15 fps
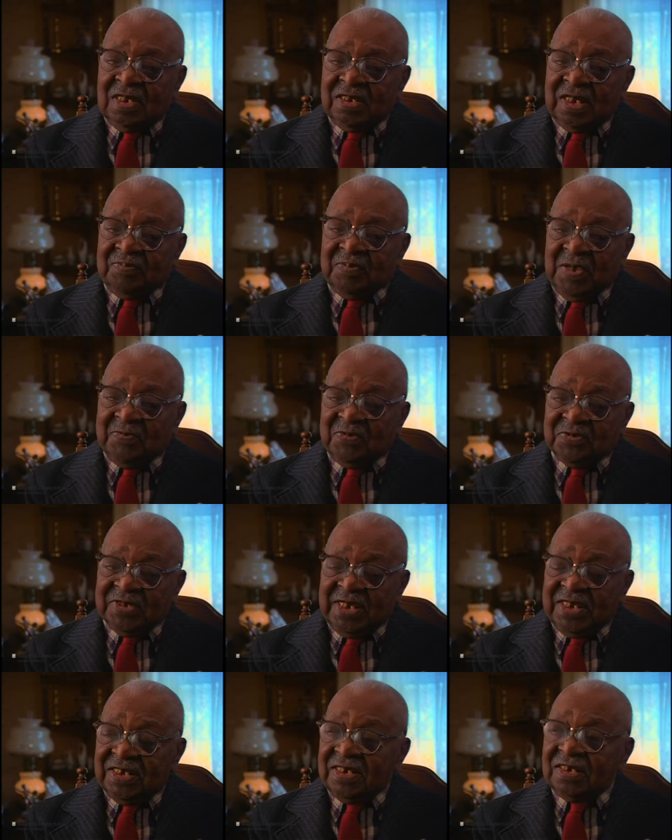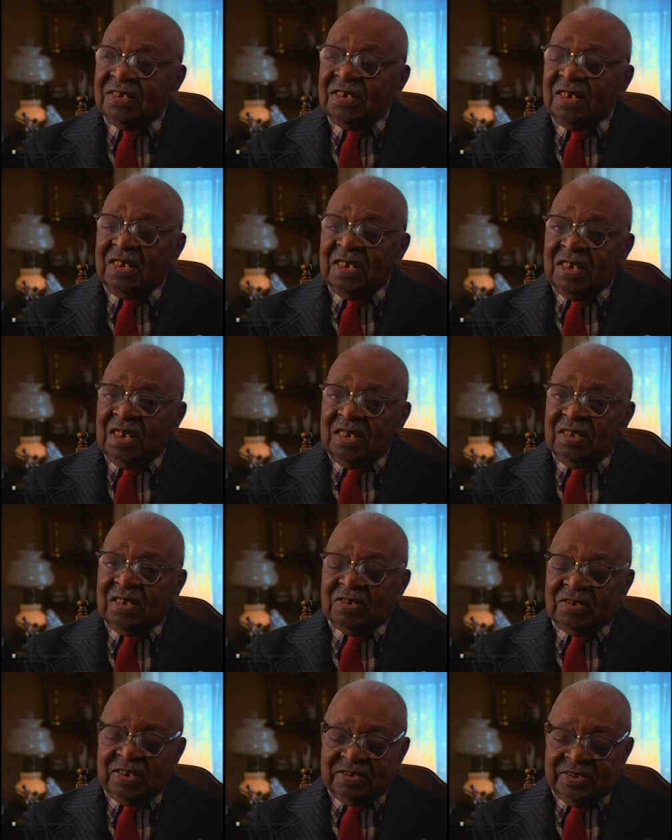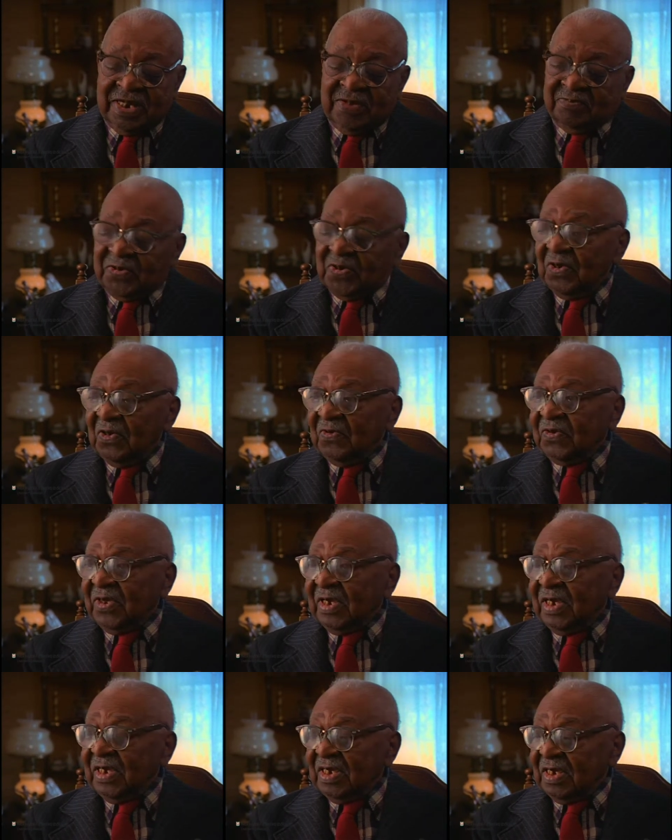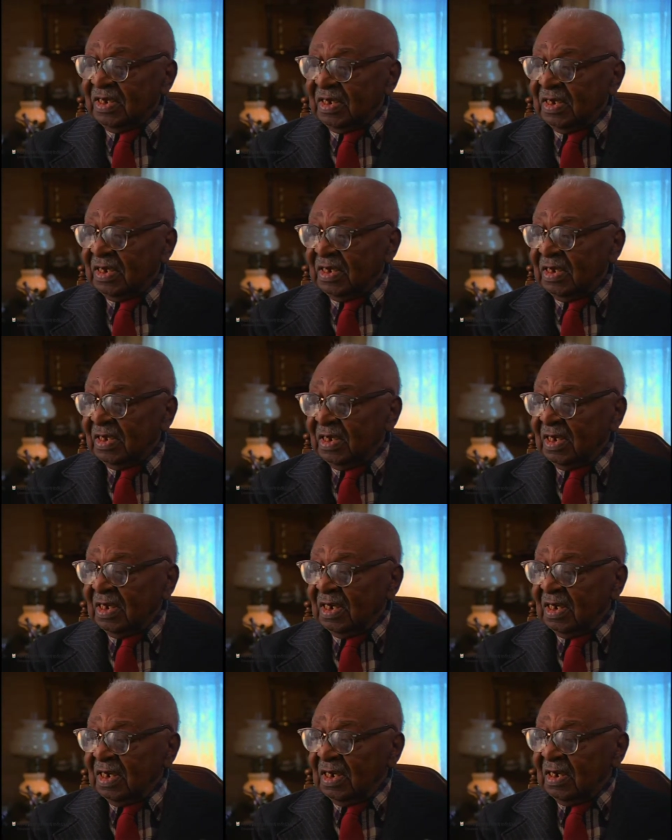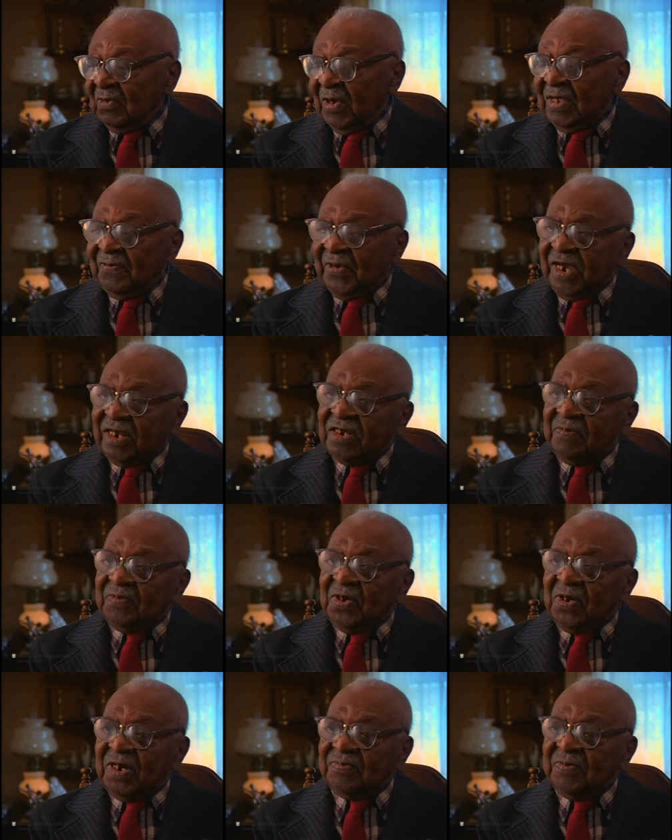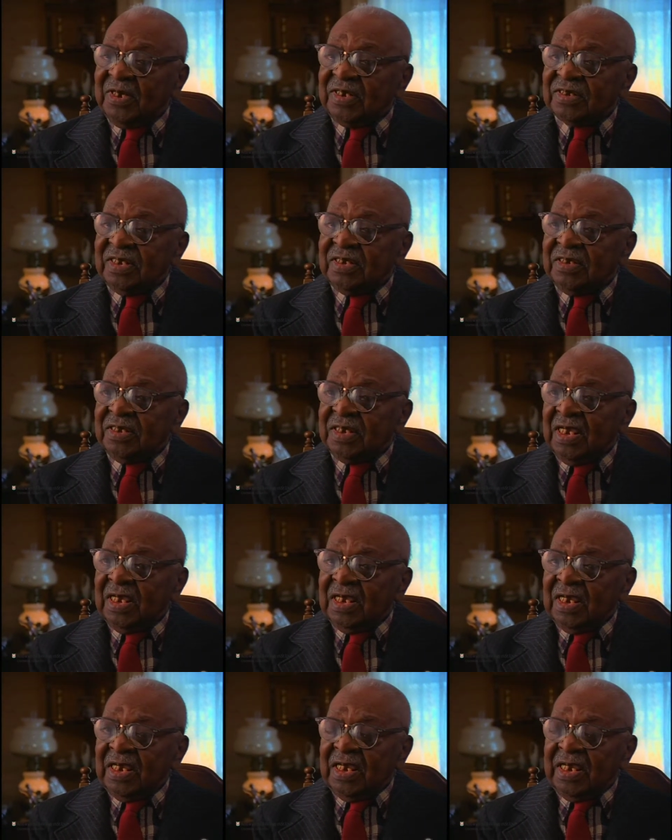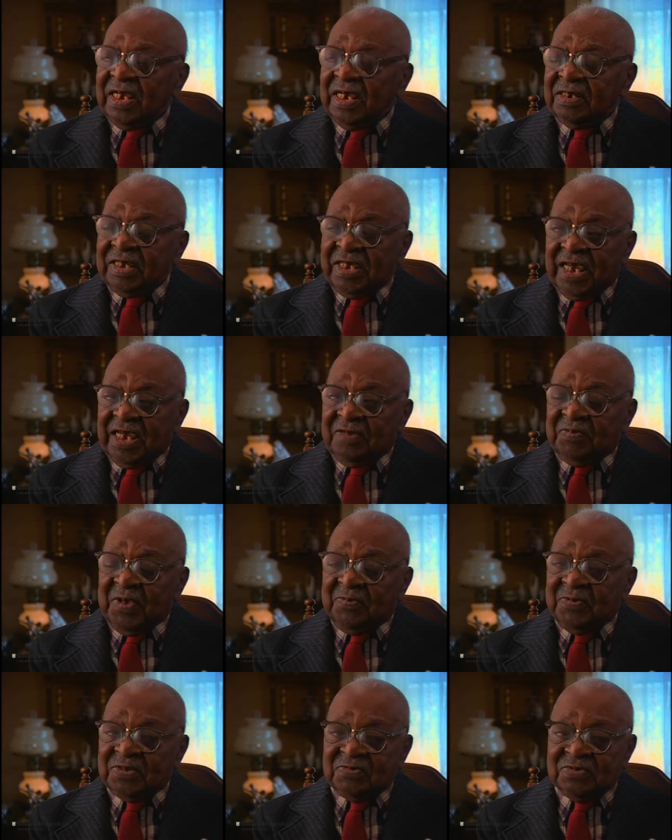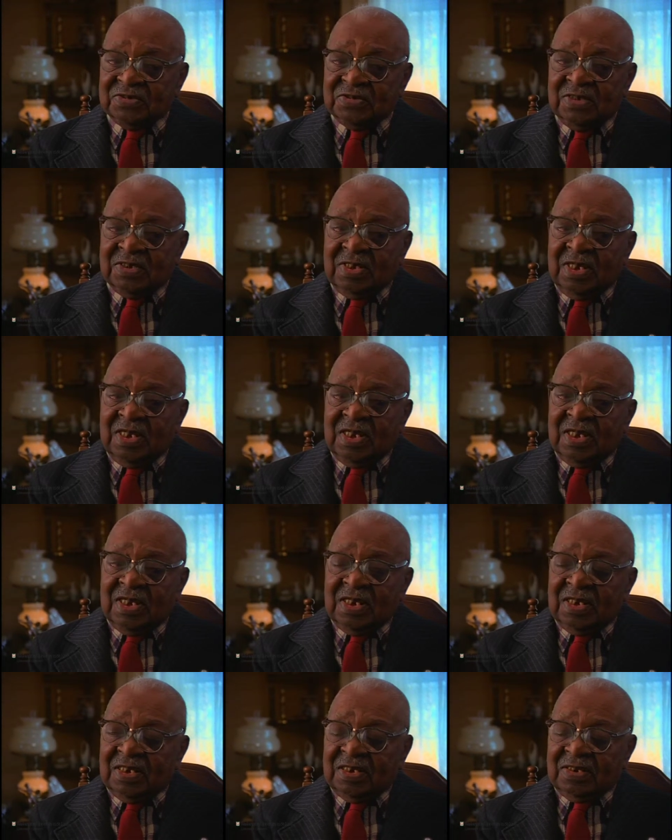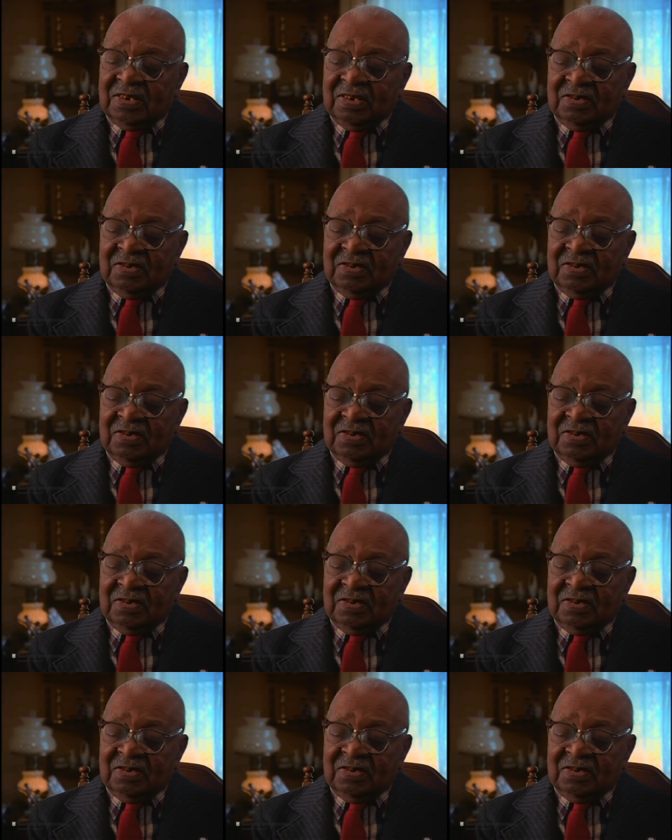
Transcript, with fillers: that people needed, Eh, improved the uh, welfare department and and it gave people eh,